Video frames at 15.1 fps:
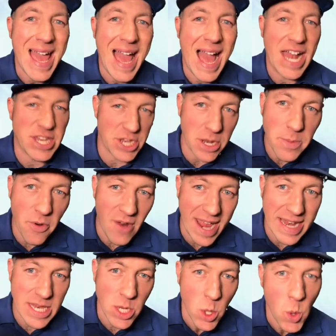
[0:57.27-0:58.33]
At number
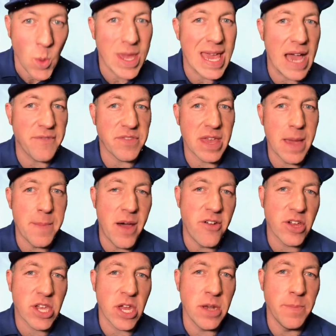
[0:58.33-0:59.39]
8, we have the
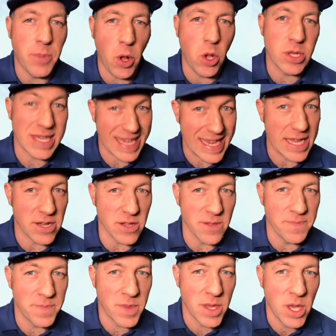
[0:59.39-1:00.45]
American bald eagle,
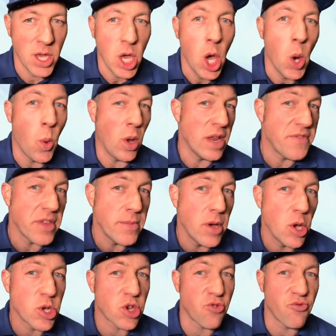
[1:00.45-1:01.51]
one of the most